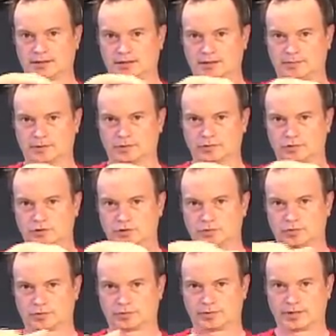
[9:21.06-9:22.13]
in about 2
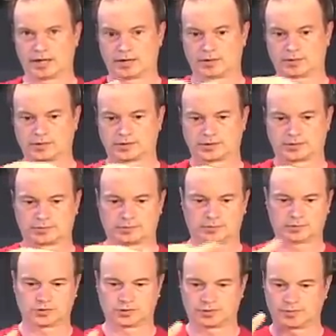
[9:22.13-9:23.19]
or 3 hours,
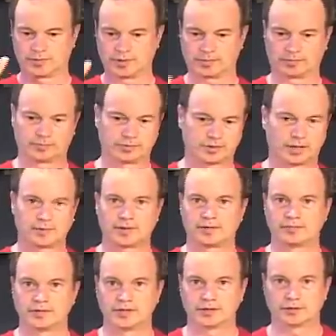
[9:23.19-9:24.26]
which will give me time to
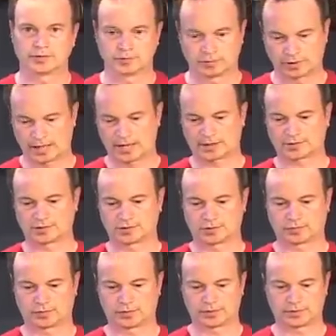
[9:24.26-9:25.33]
have dinner and relax and so
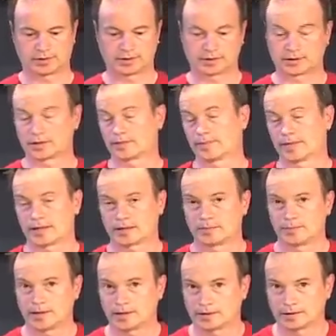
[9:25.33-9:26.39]
forth. Then I'm going to come back and
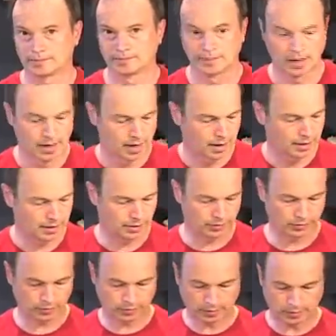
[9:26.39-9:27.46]
bake it. Now,
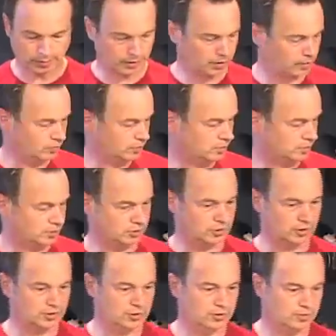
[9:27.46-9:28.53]
the only thing I would
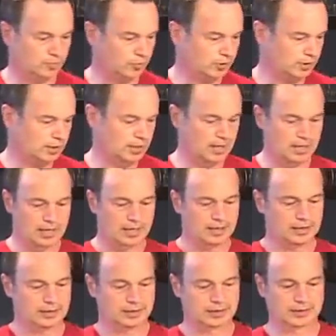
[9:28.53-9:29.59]
suggest at this point
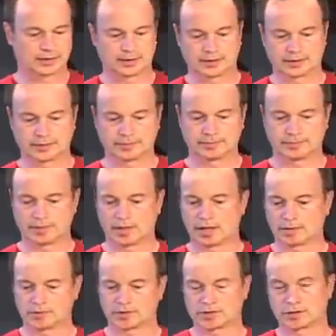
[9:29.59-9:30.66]
is
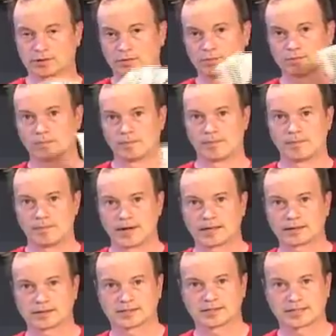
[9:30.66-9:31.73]
I'm just going to make
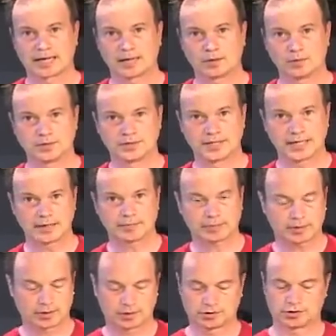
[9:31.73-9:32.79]
this towel damp
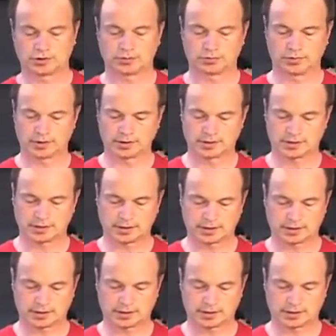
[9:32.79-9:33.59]
so that